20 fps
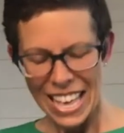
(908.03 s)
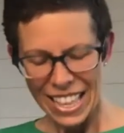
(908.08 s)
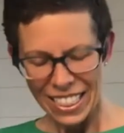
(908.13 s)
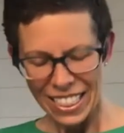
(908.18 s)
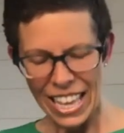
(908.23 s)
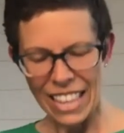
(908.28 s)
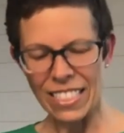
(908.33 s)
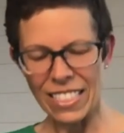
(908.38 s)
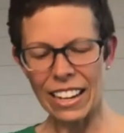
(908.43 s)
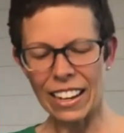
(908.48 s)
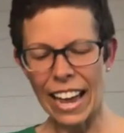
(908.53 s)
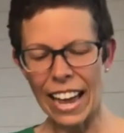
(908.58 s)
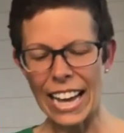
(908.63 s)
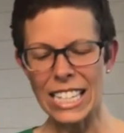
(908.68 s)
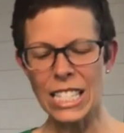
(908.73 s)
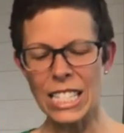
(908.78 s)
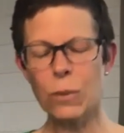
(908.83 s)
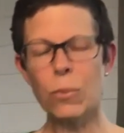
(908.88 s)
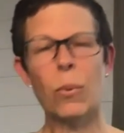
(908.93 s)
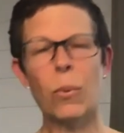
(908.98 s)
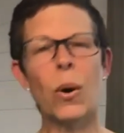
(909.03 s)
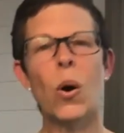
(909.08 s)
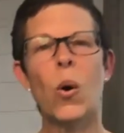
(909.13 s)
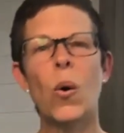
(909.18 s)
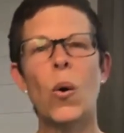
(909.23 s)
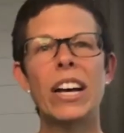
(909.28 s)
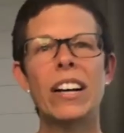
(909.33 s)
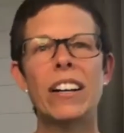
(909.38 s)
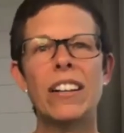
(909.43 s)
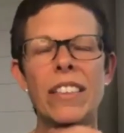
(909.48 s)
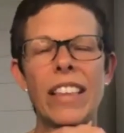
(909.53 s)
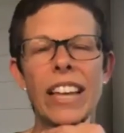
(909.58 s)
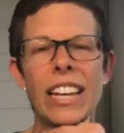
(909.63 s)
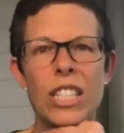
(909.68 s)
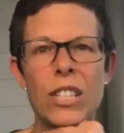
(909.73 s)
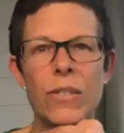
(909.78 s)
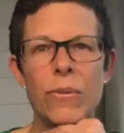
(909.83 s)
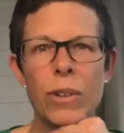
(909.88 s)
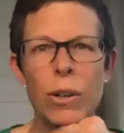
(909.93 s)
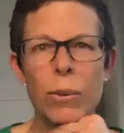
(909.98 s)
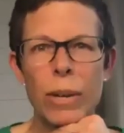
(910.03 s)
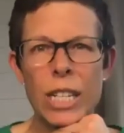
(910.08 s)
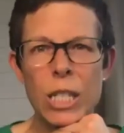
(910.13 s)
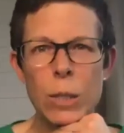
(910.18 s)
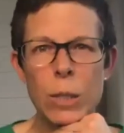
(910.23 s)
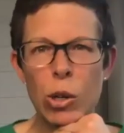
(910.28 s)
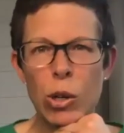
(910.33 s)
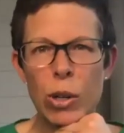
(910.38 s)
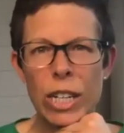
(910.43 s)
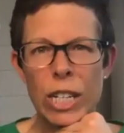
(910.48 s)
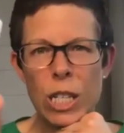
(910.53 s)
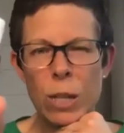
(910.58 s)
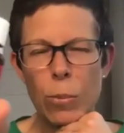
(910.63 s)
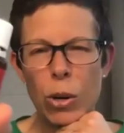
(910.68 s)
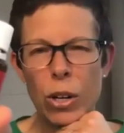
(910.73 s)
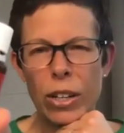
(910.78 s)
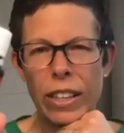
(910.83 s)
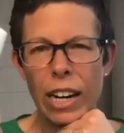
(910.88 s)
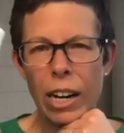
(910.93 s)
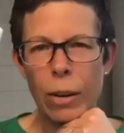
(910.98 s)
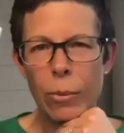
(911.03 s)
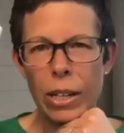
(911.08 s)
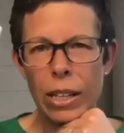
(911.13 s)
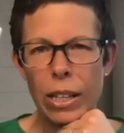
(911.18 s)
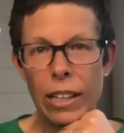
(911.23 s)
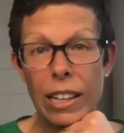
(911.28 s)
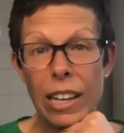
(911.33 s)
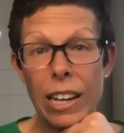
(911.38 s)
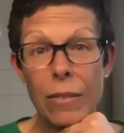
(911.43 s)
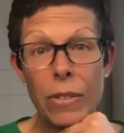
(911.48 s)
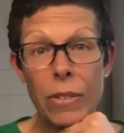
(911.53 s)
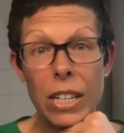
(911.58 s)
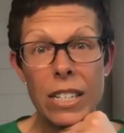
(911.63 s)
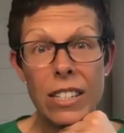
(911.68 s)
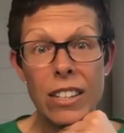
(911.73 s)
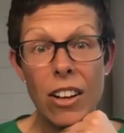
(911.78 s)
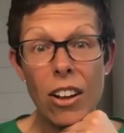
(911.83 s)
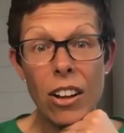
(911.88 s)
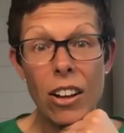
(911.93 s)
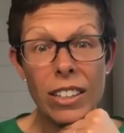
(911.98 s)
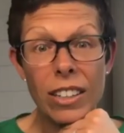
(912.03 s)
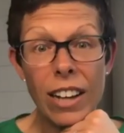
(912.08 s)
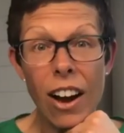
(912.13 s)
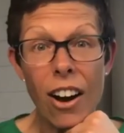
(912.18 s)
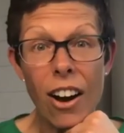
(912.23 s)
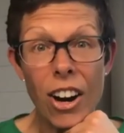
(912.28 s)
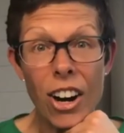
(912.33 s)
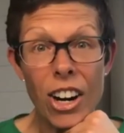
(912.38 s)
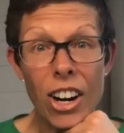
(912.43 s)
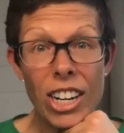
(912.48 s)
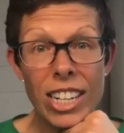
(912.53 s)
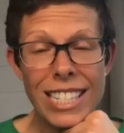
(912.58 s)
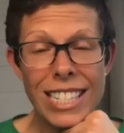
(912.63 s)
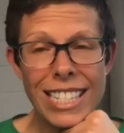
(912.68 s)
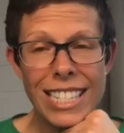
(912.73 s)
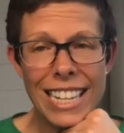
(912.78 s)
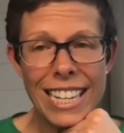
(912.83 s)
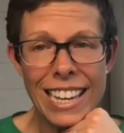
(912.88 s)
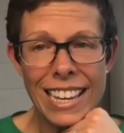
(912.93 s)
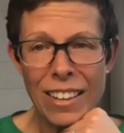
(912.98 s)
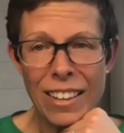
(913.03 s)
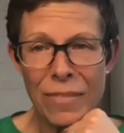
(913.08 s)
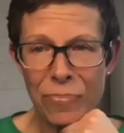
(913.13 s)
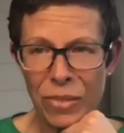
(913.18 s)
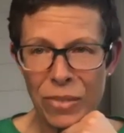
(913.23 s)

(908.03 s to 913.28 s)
Then the last oil that's for respiratory support that I really love is called RC.